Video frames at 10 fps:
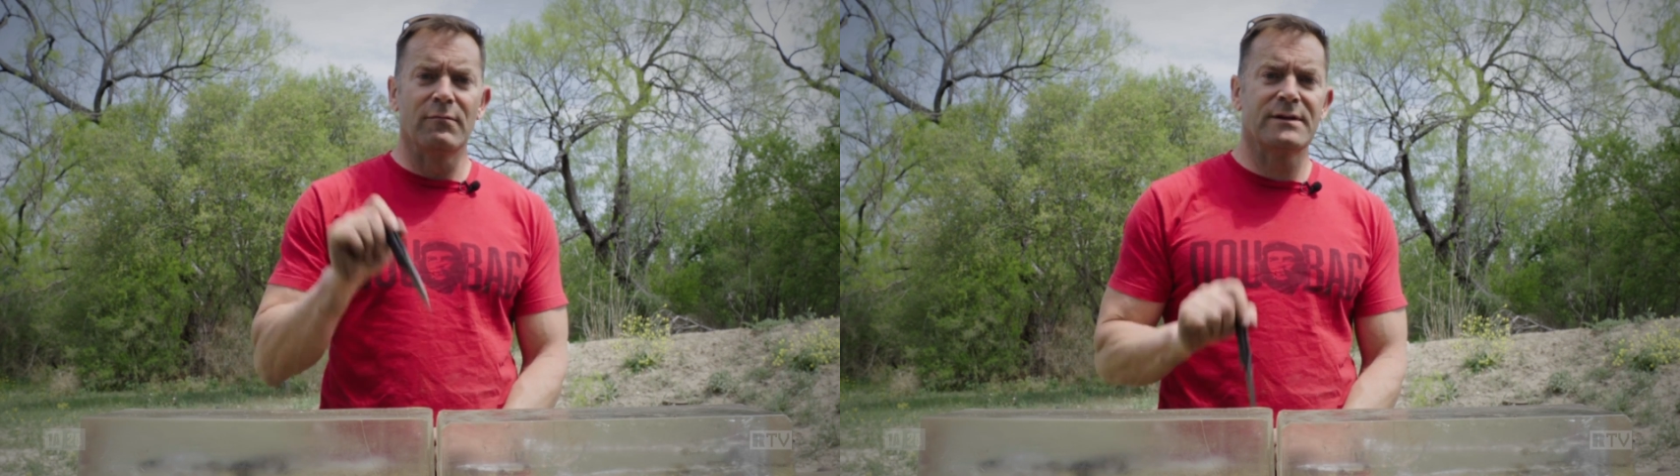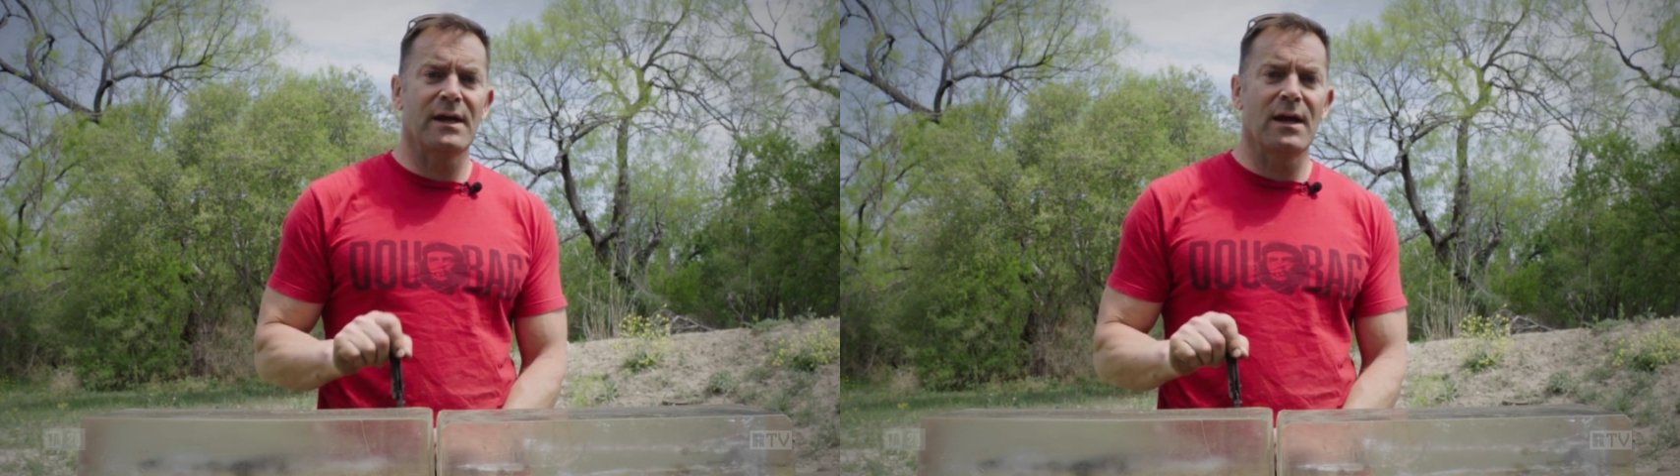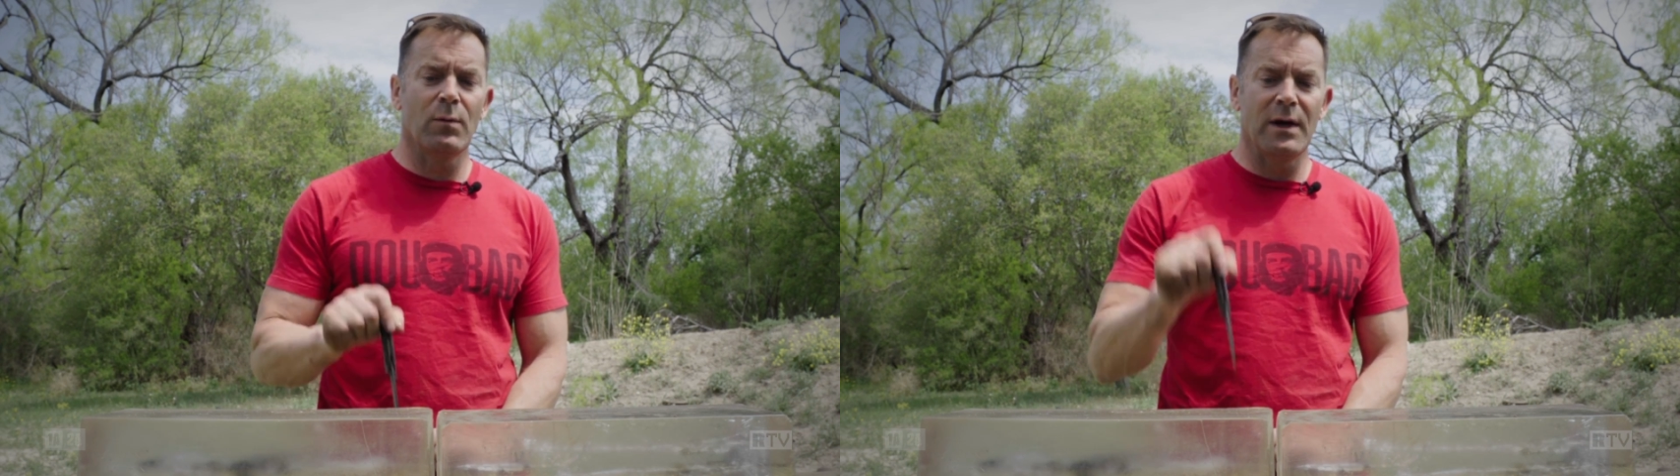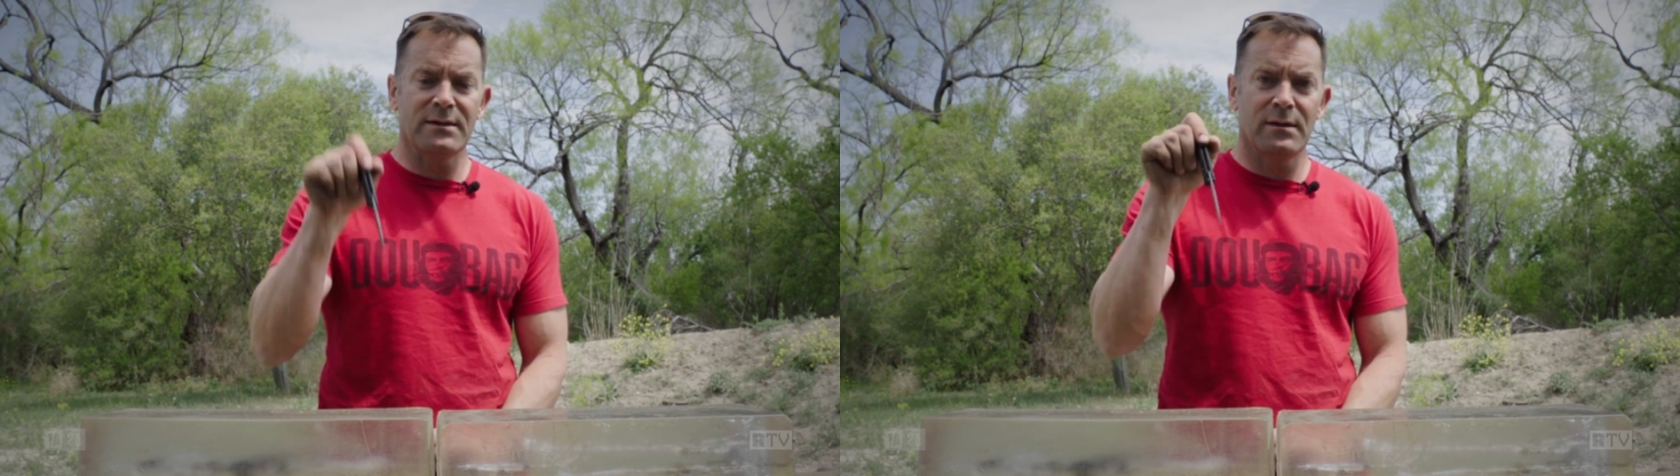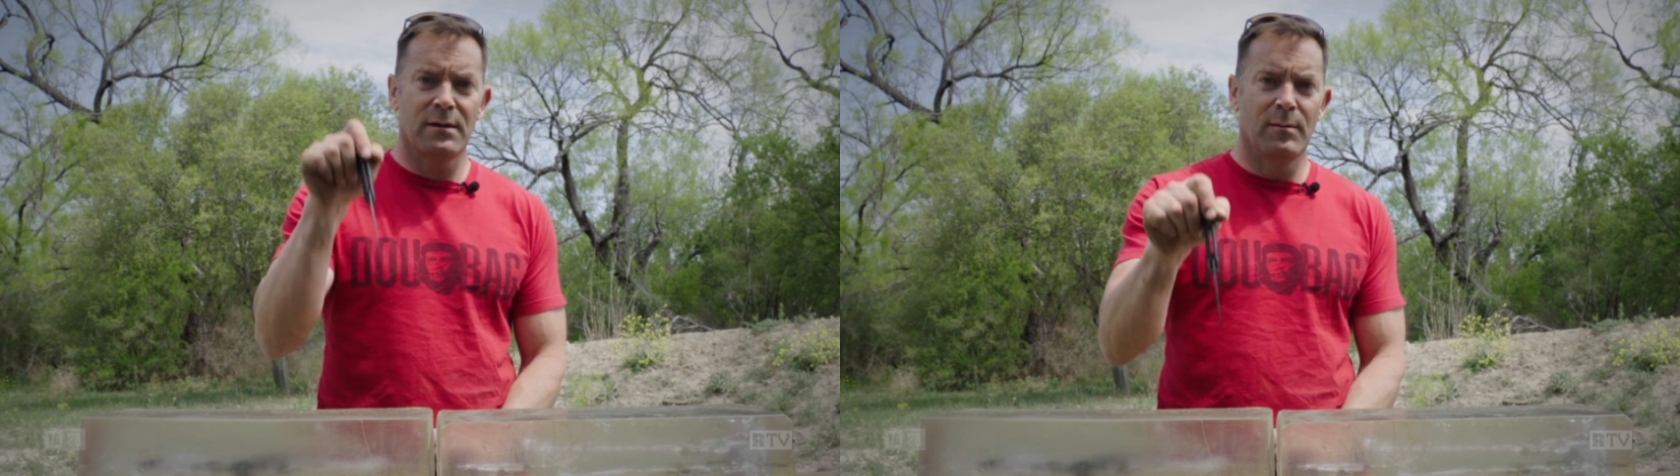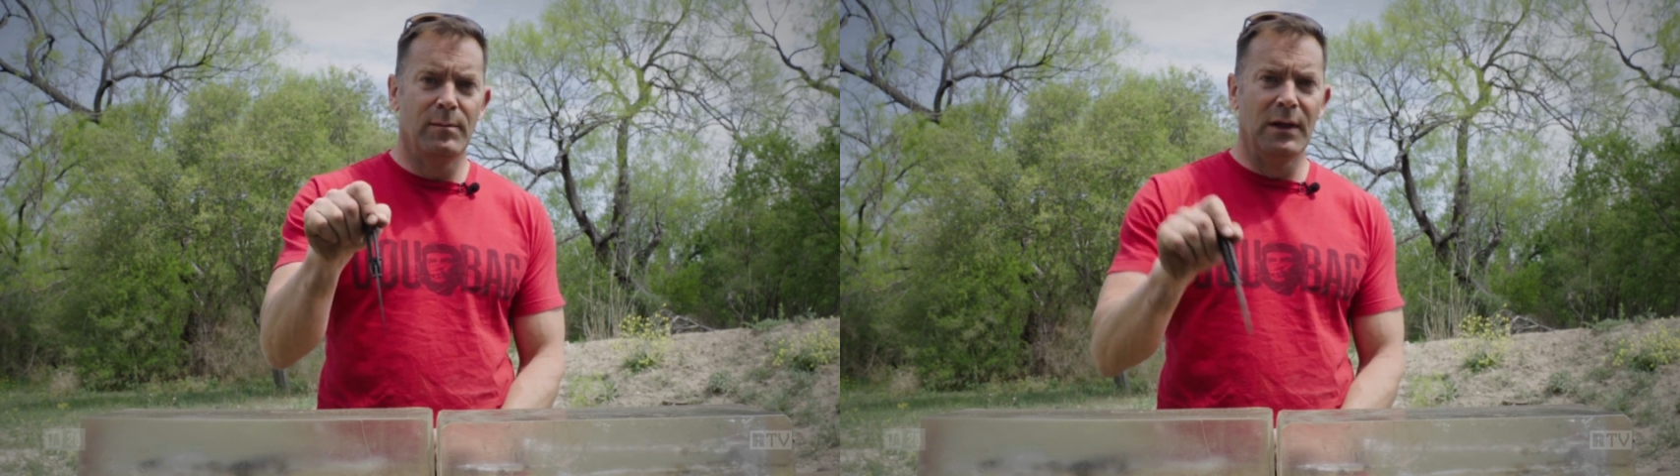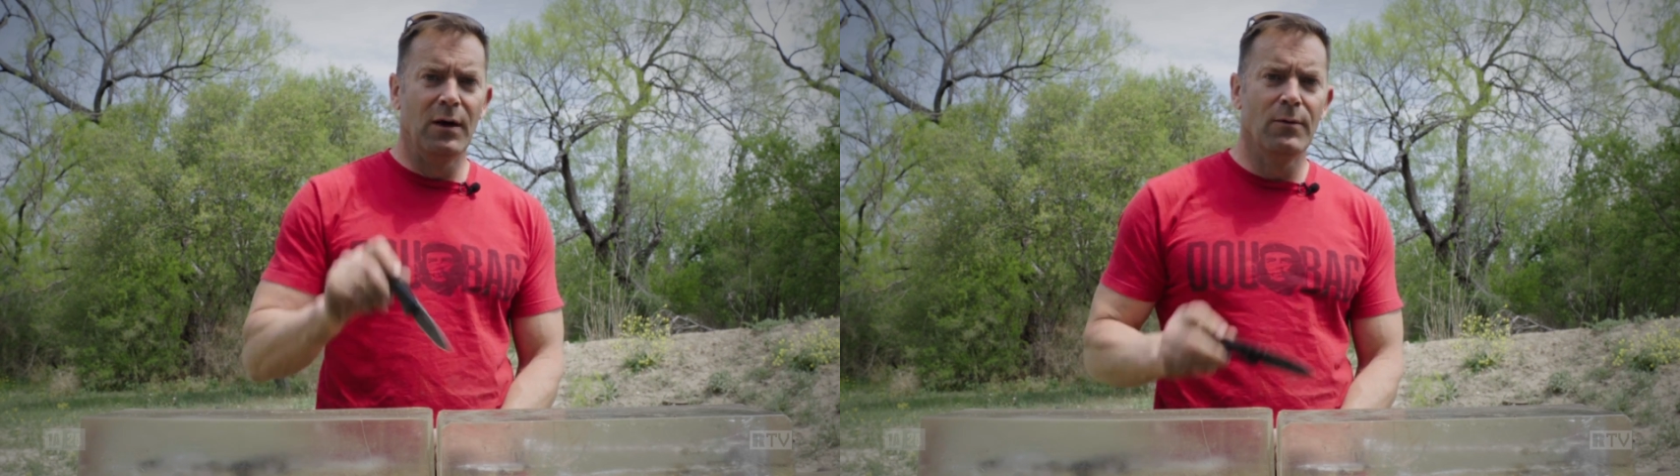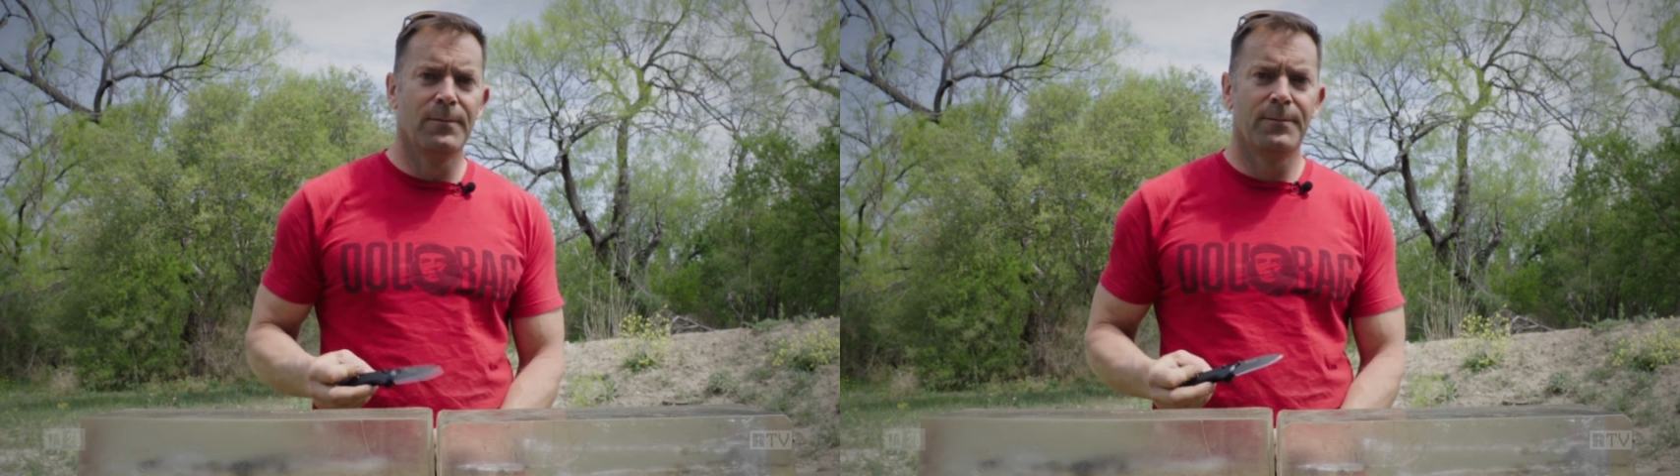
retained weight below.